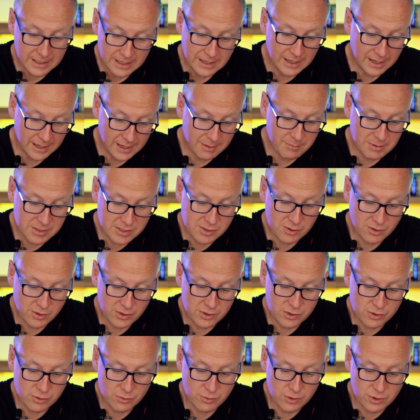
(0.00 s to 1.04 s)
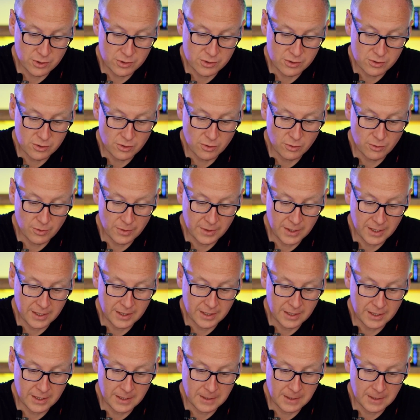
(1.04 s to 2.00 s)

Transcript: I am a Sony shooter, so then